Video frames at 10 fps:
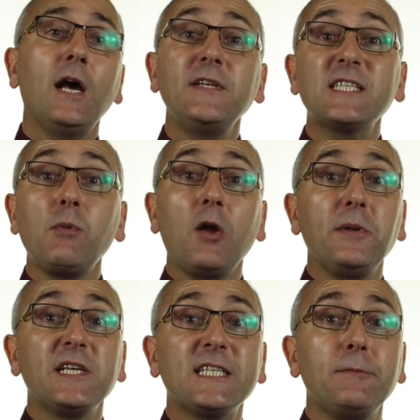And this might
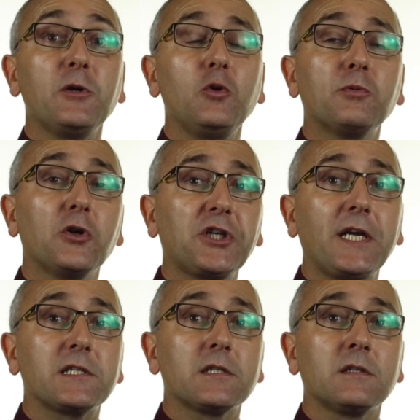be a typical
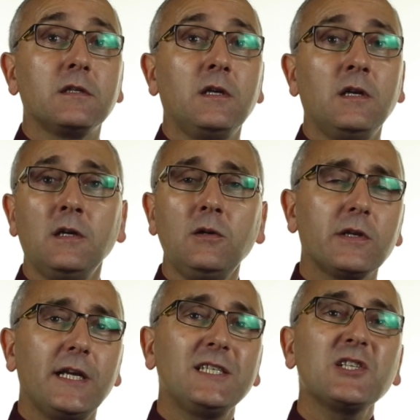project.
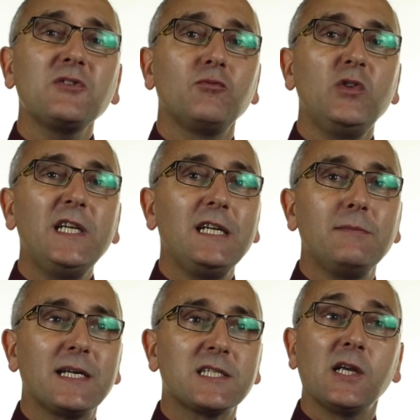Look, it doesn't really
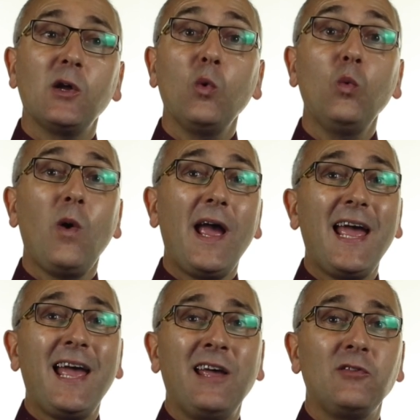matter
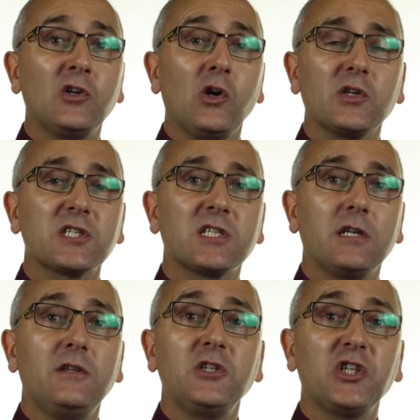where the cost
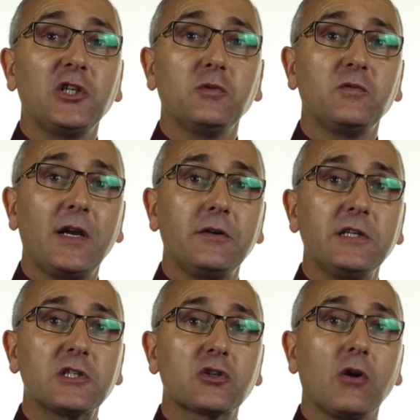and the schedule
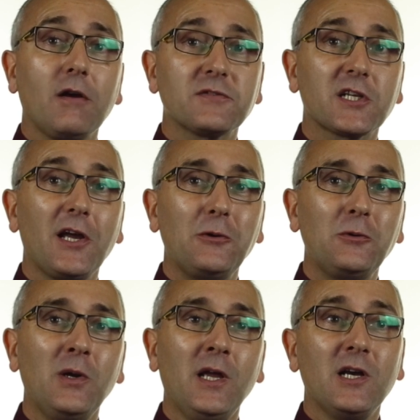variance graphs go,
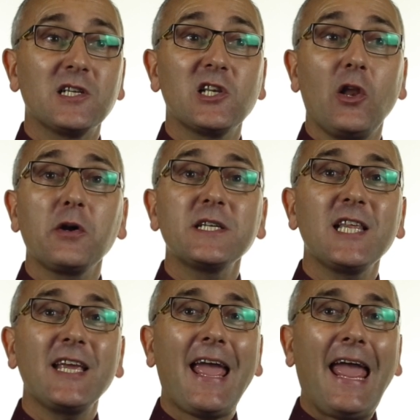as long as
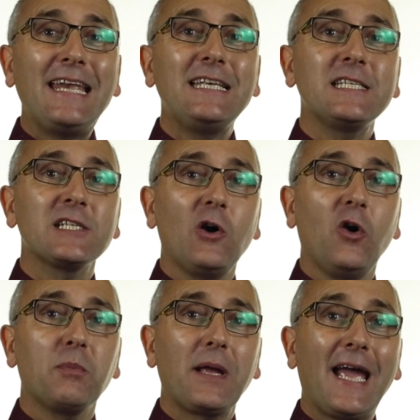they end
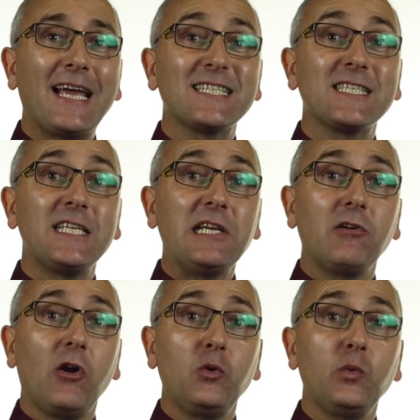up at
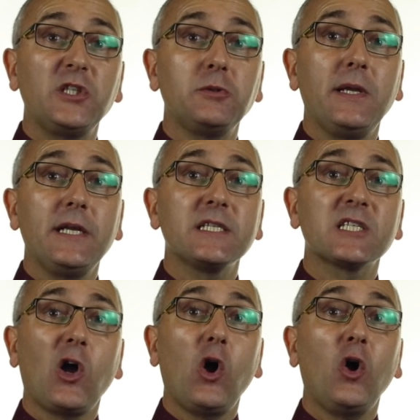zero, which
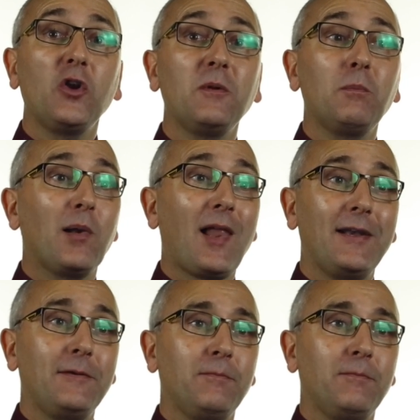means on plan.